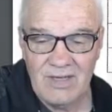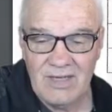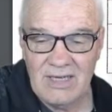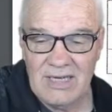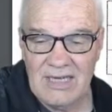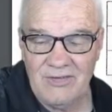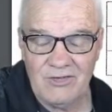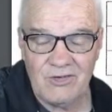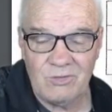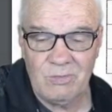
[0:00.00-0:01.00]

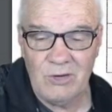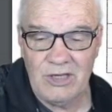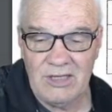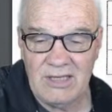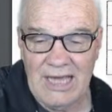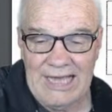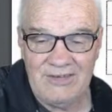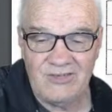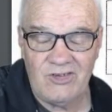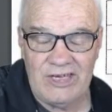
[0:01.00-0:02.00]
This is pretty,
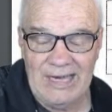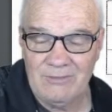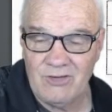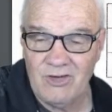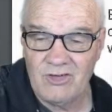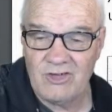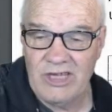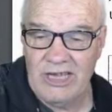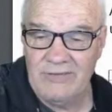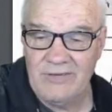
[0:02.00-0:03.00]
8 setups. You just
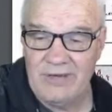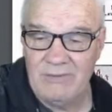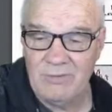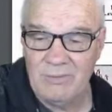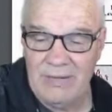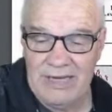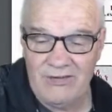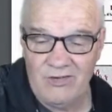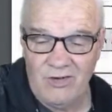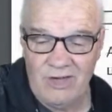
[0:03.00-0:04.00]
count the number of
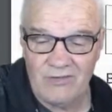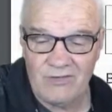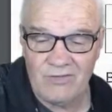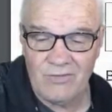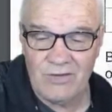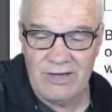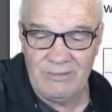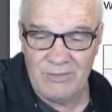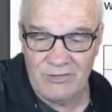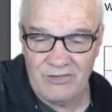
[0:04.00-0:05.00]
back sights for the
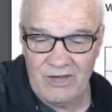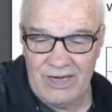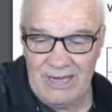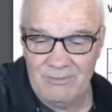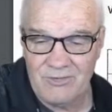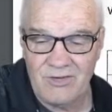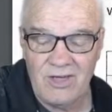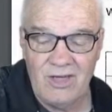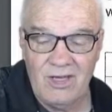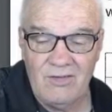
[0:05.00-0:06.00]
number of setups.
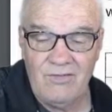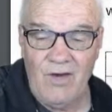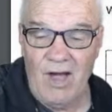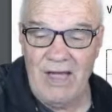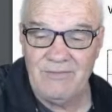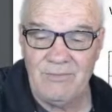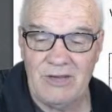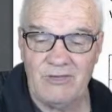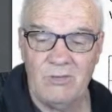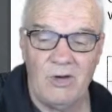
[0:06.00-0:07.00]
5
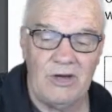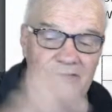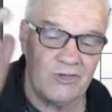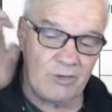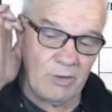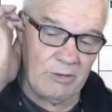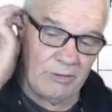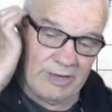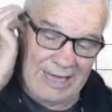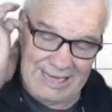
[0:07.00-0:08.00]
plus or minus square
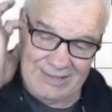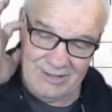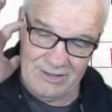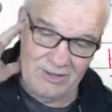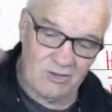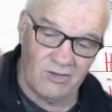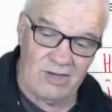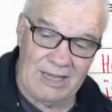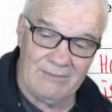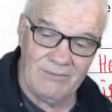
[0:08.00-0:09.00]
root 8 is
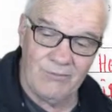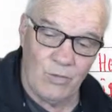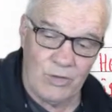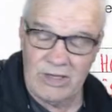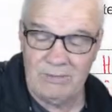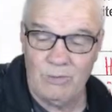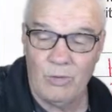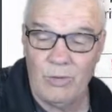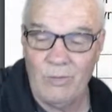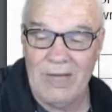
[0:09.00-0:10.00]

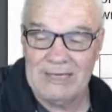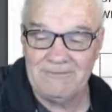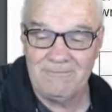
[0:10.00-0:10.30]
14.1.